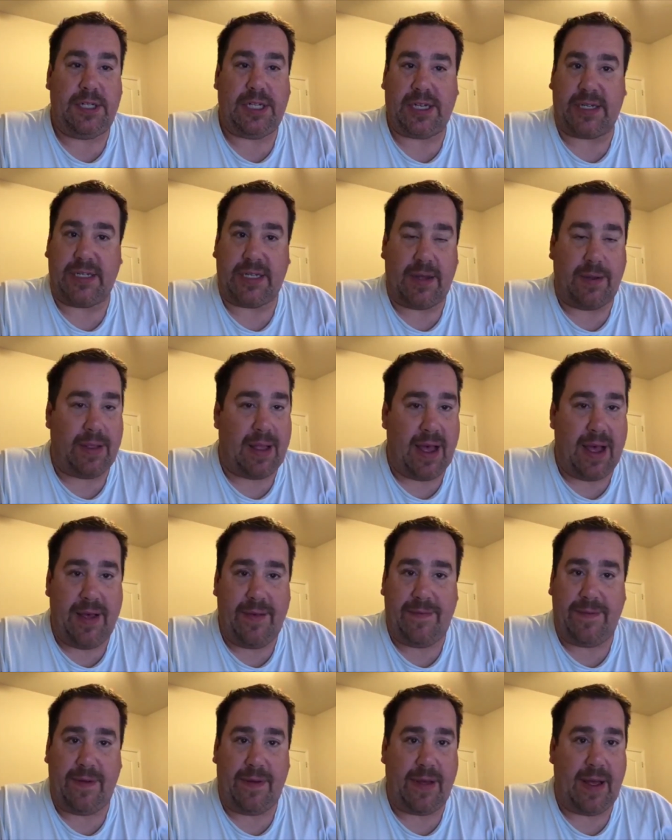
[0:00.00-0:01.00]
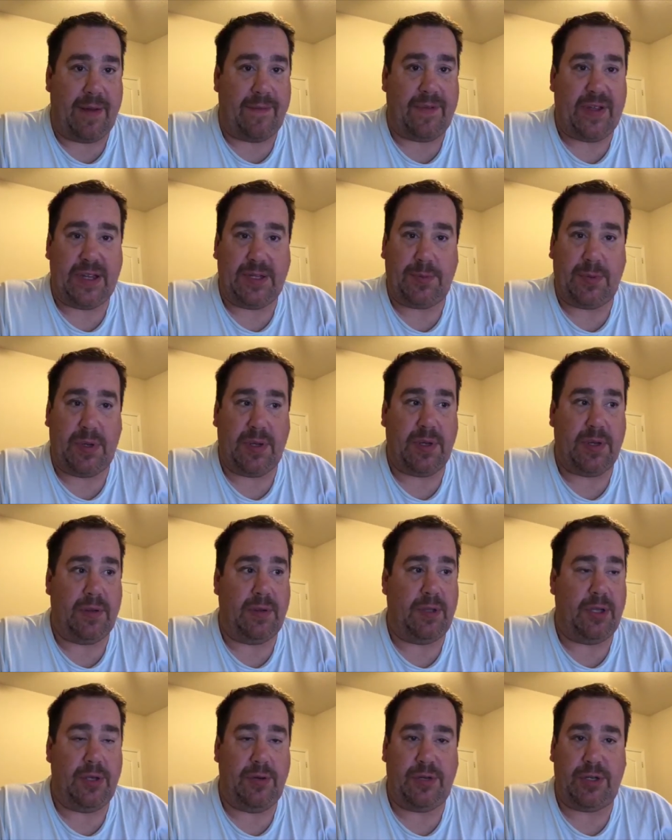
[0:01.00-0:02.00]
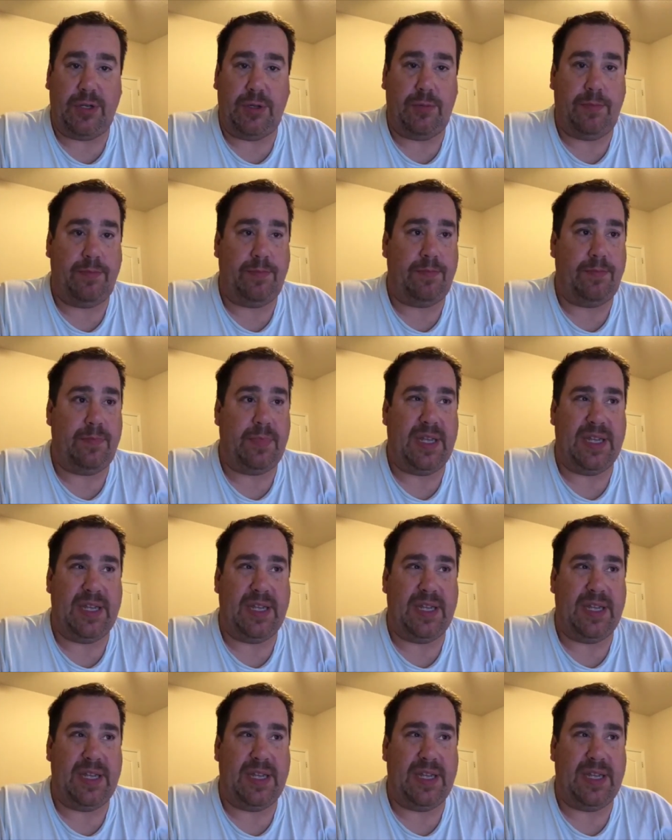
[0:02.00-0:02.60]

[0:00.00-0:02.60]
Check us out live on Facebook, YouTube,